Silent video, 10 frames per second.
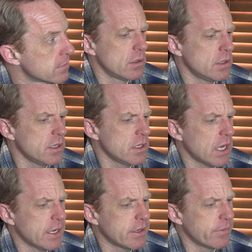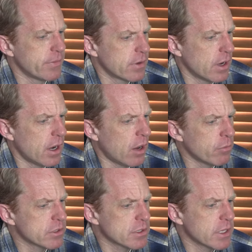This is kind of...
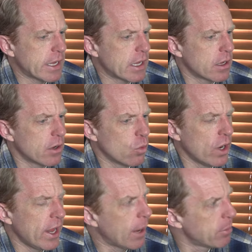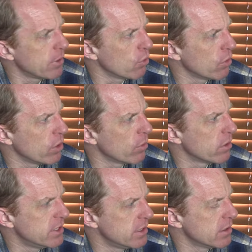almost like what happened when we were